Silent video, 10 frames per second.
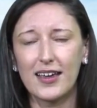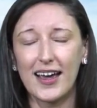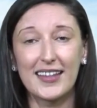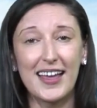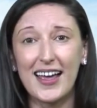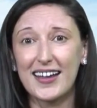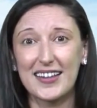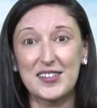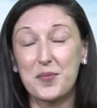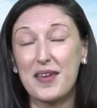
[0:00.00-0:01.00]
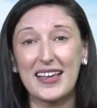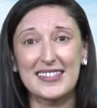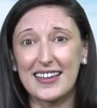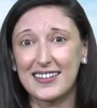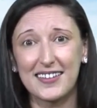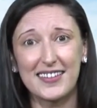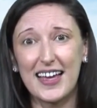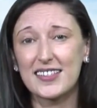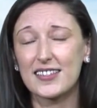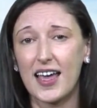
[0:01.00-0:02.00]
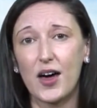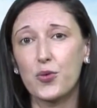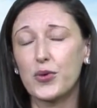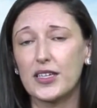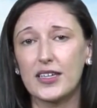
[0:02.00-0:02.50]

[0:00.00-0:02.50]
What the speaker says: And that is amazing. That's how we